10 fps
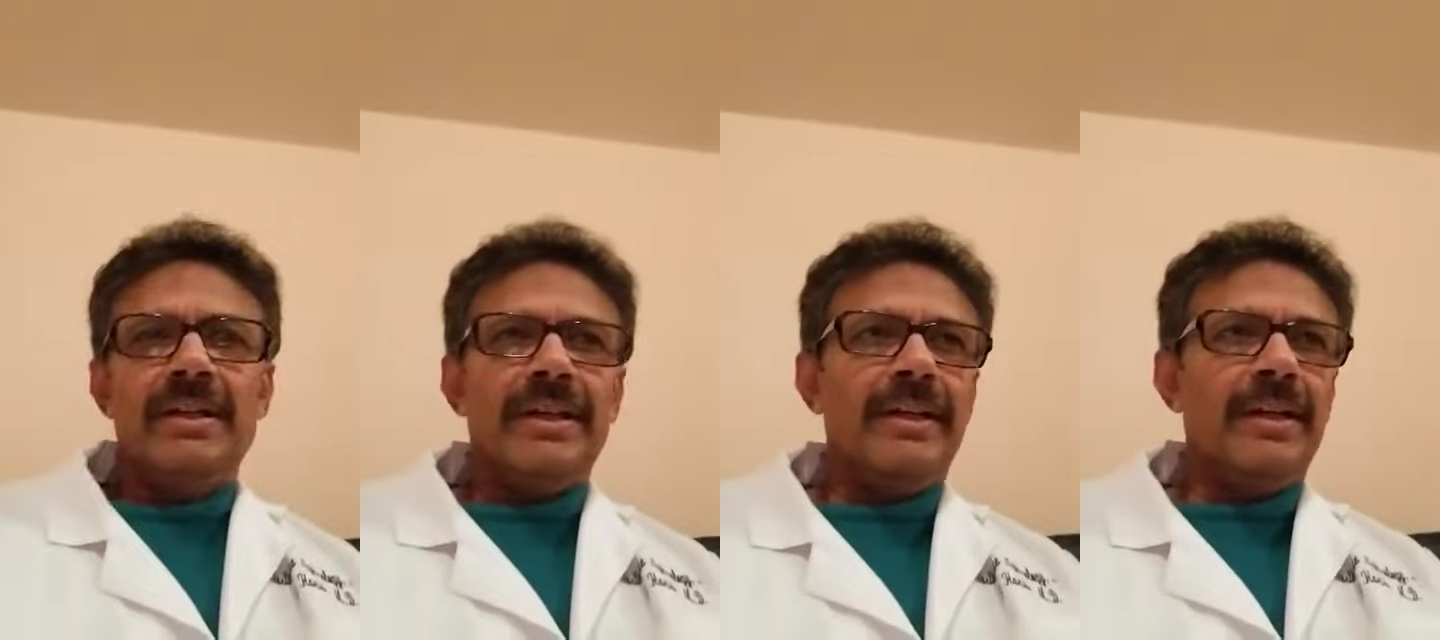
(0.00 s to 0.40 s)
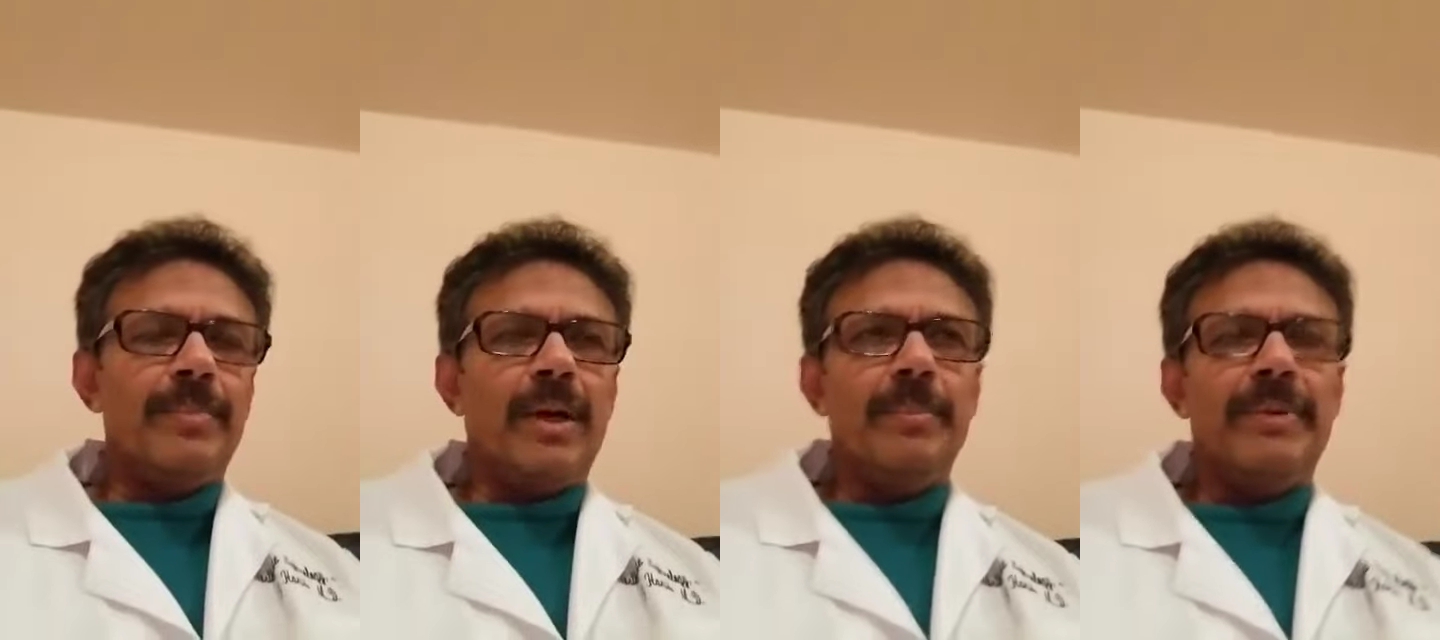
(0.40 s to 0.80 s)
and
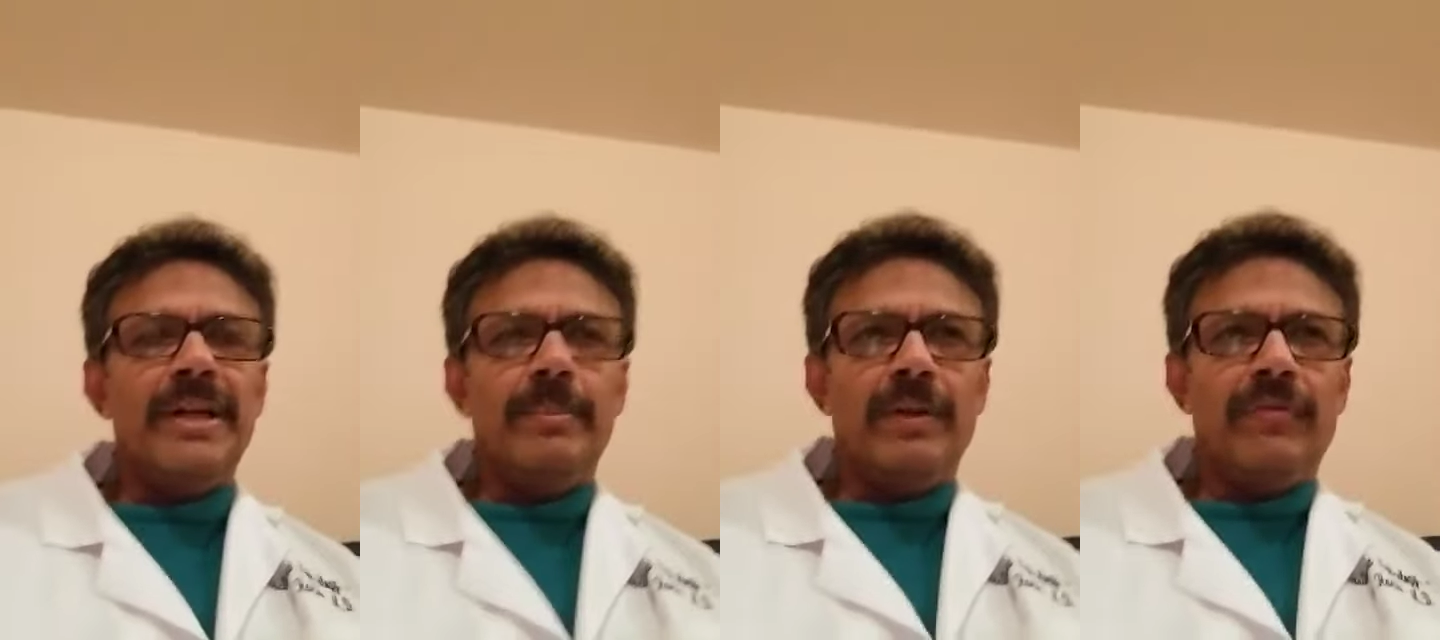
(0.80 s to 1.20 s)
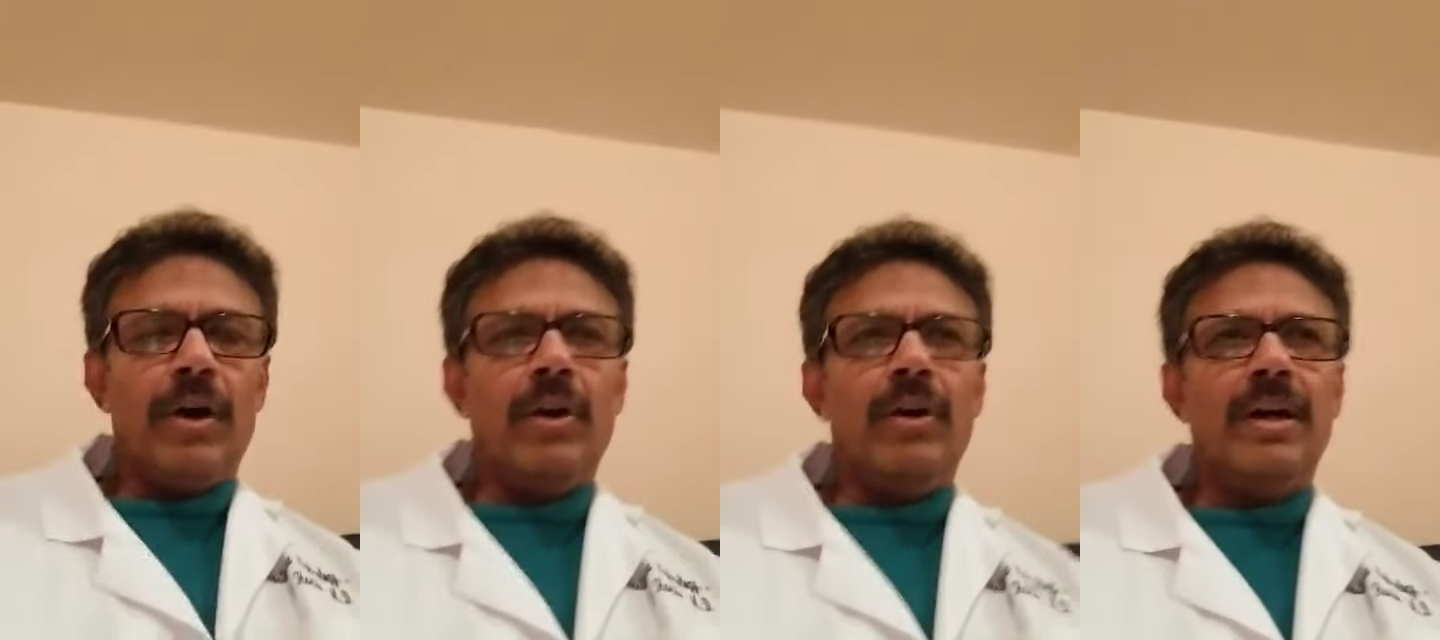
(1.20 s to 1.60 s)
prompt treatment,
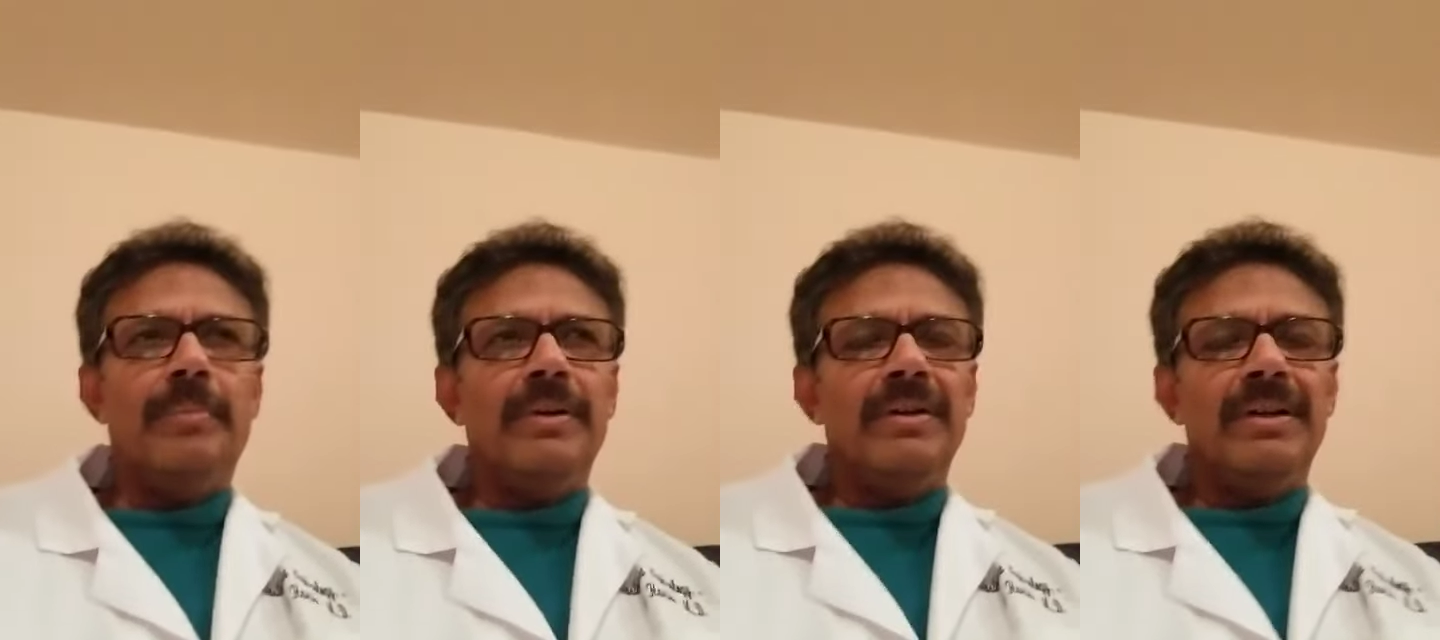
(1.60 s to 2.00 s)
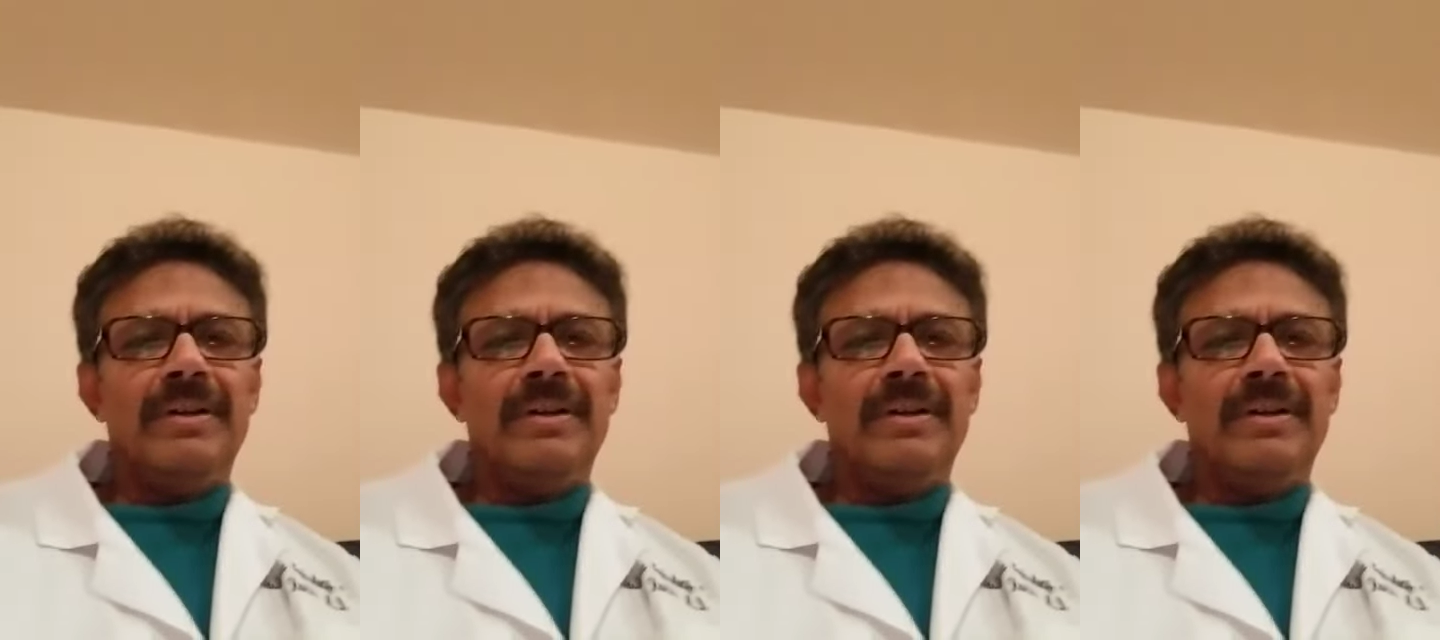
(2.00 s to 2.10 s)
follow-up,